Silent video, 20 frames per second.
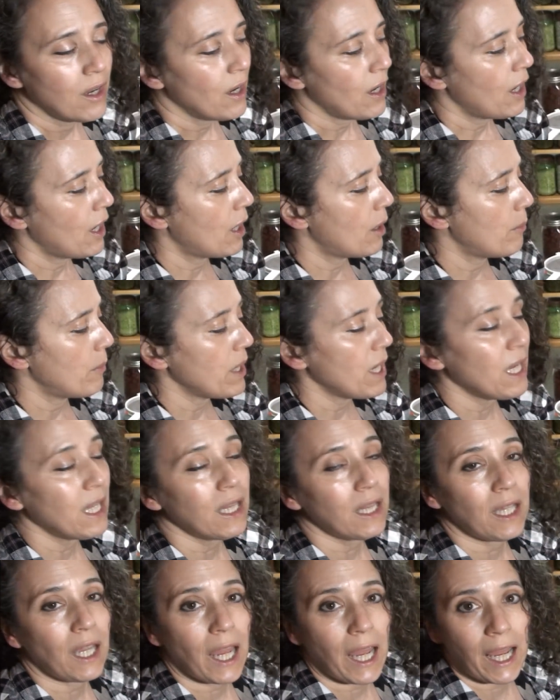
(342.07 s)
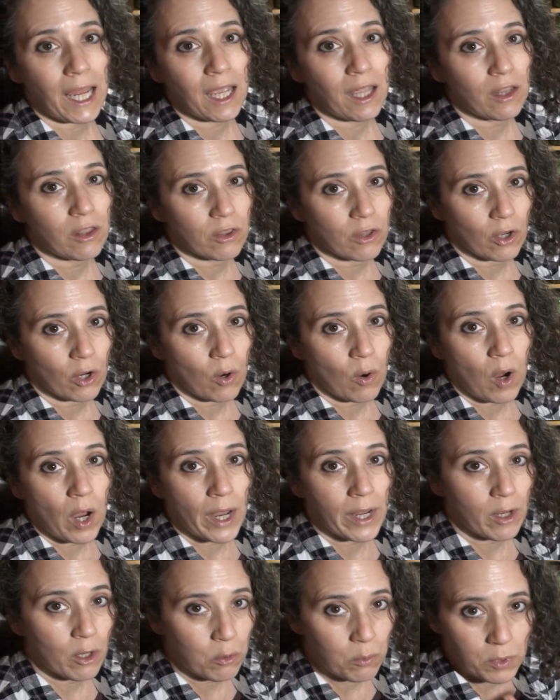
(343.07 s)
Um, in the end though
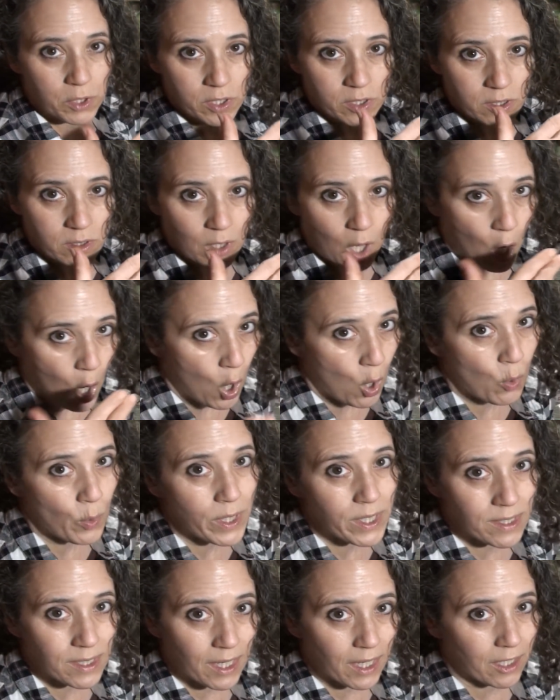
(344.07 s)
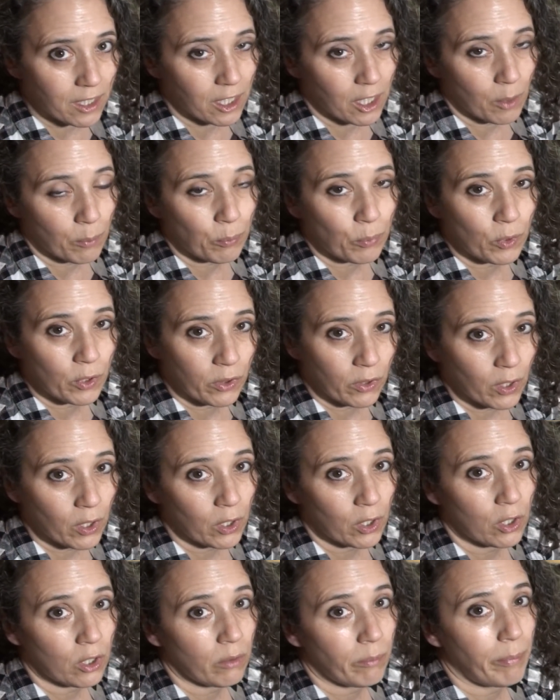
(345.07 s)
I almost always end up with a
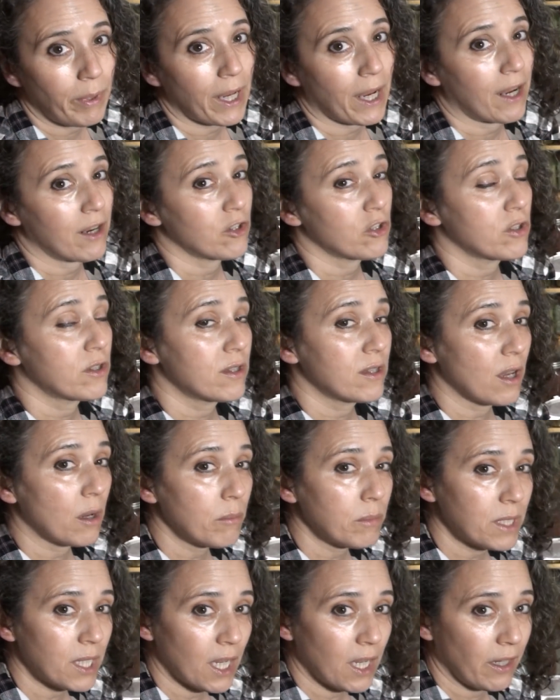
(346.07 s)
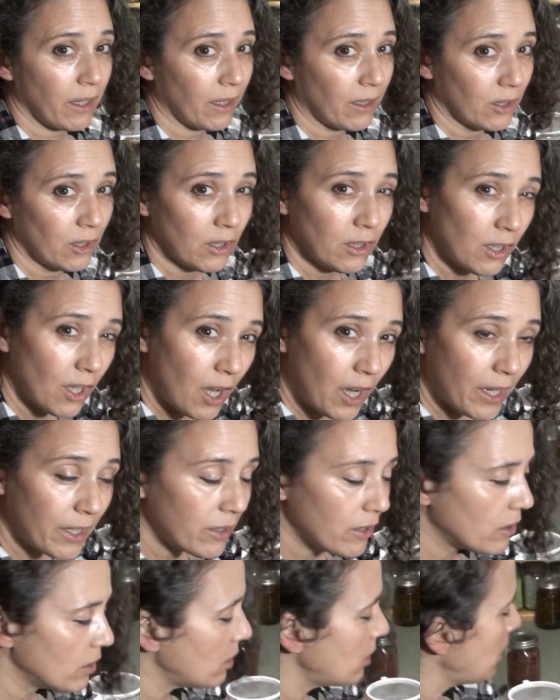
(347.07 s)
good batch. Some take
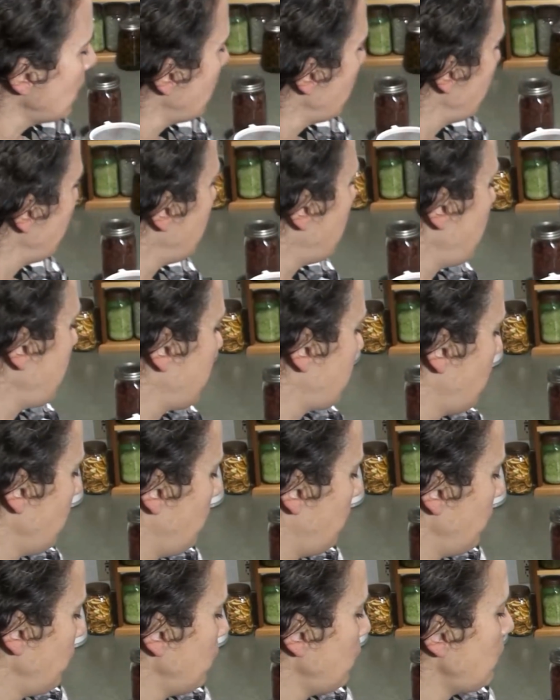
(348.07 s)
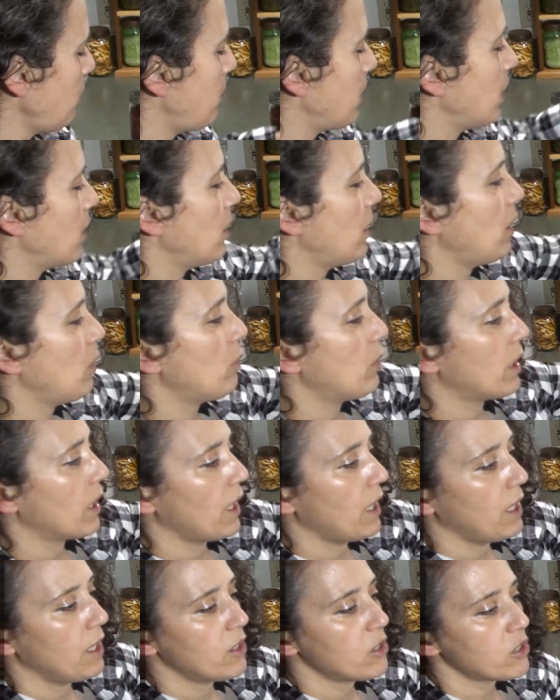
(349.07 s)
longer like the blueberry when
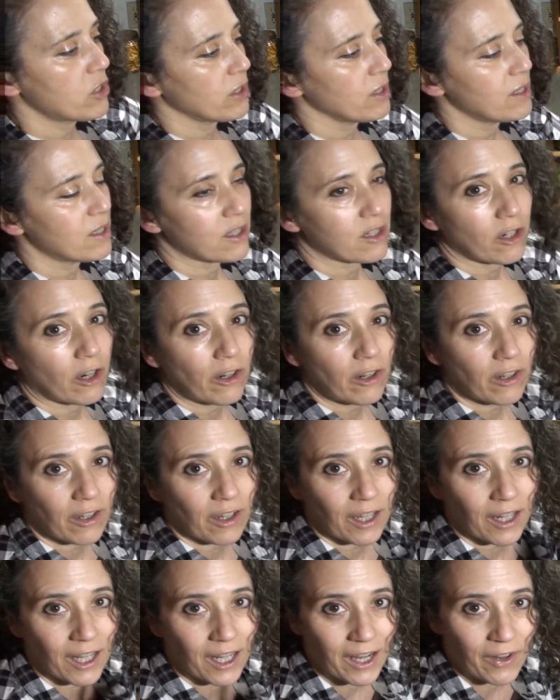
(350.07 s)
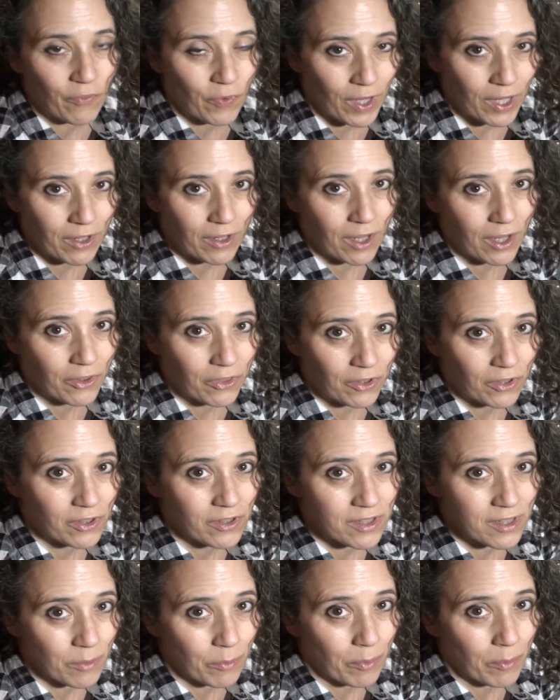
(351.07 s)
I initially started it and I found other
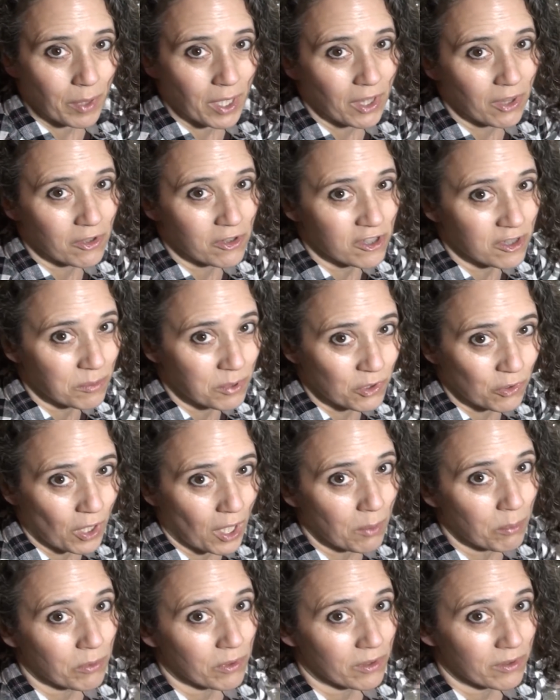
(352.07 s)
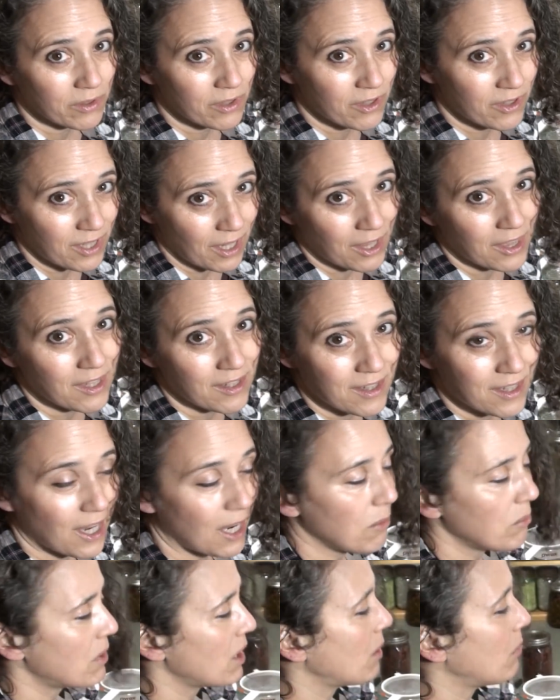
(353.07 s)
some of my other subscribers said the
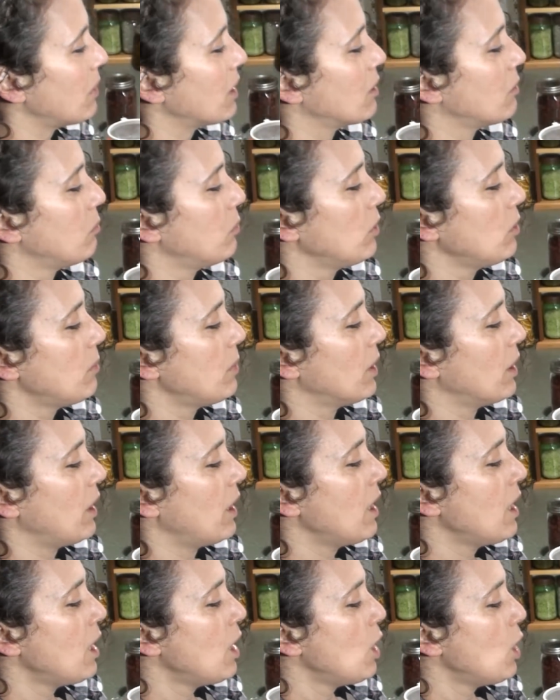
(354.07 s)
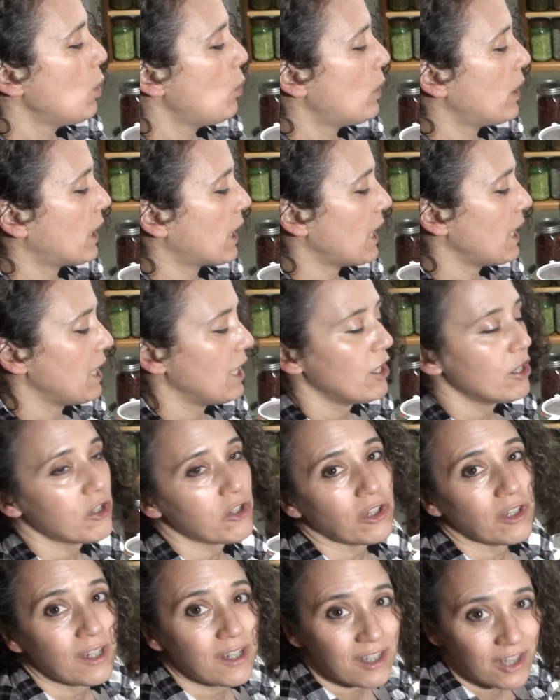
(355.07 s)
same thing about the blueberry when I
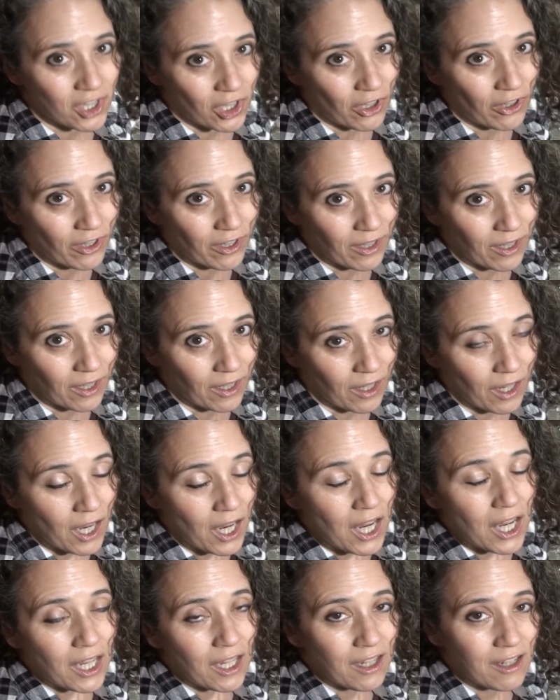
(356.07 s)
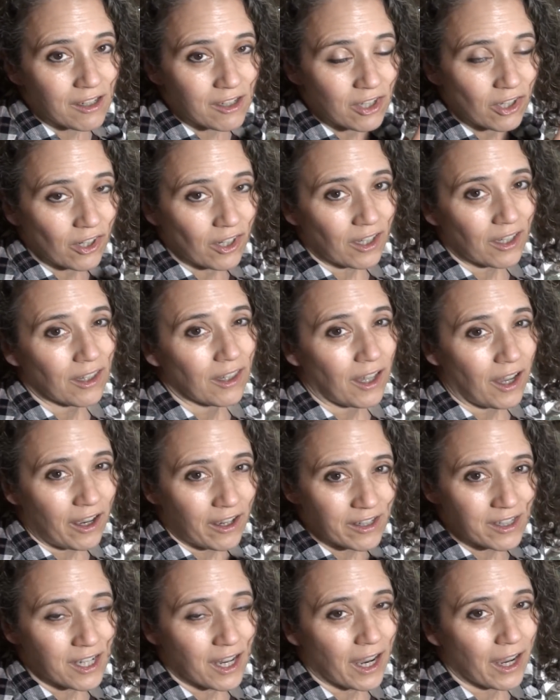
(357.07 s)
initially started it it took a
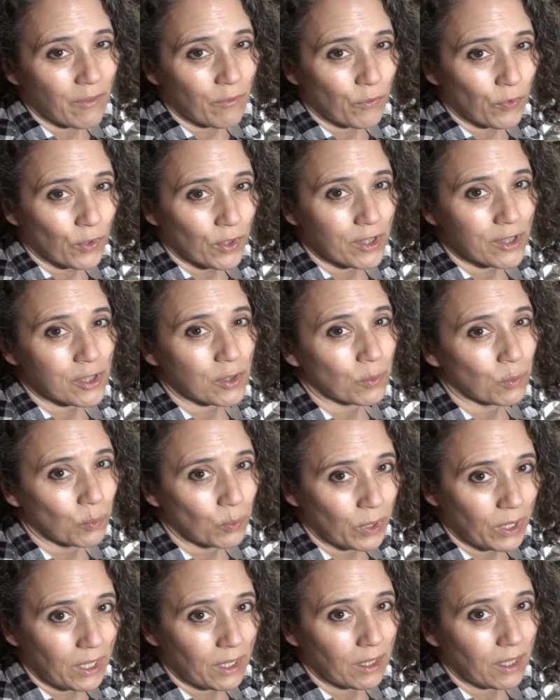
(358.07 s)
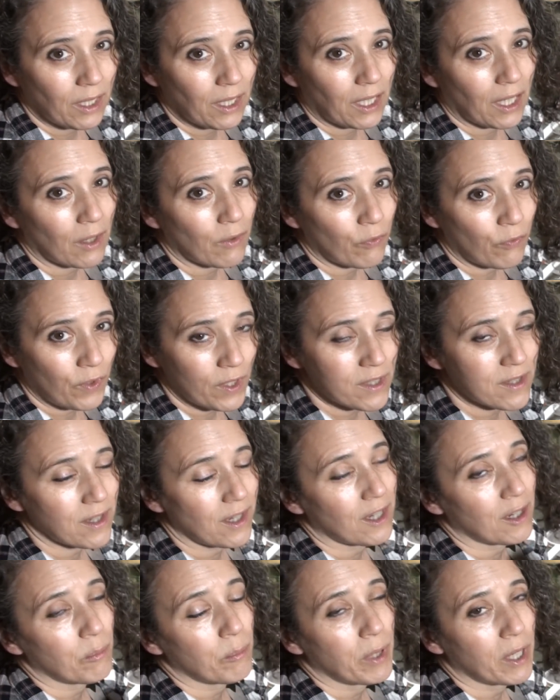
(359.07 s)
long time for it to really get fizzy
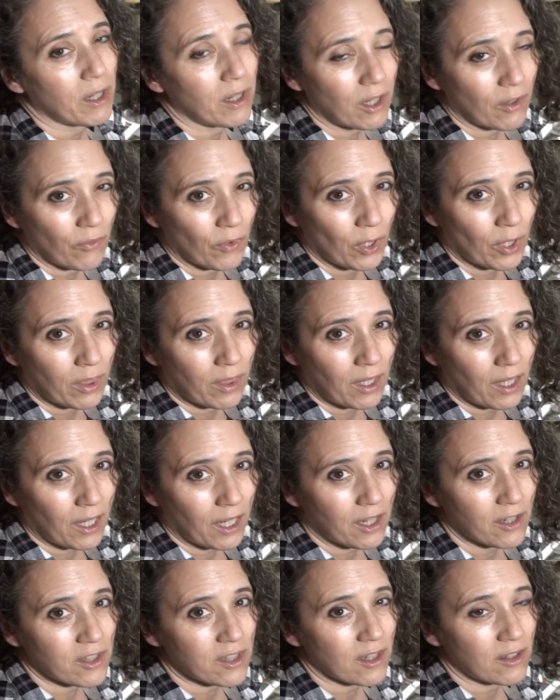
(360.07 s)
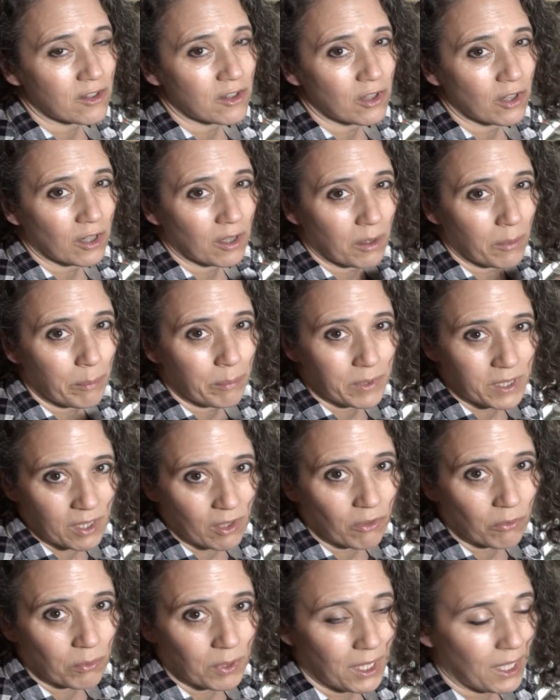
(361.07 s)
compared to everything else that took up to
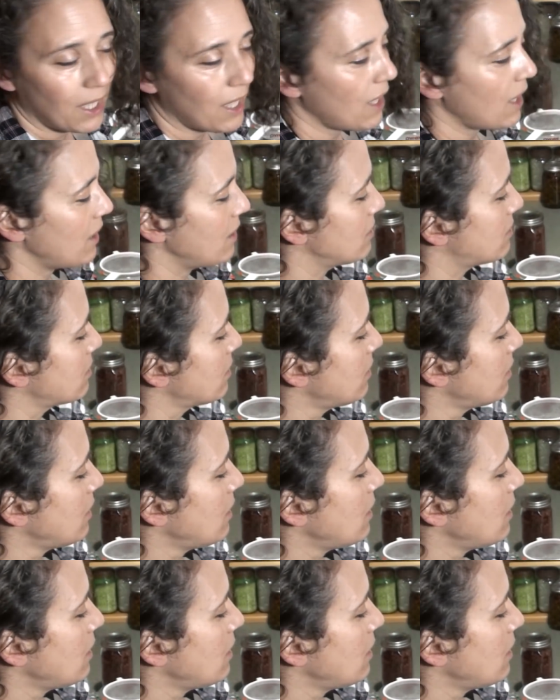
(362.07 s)
three days.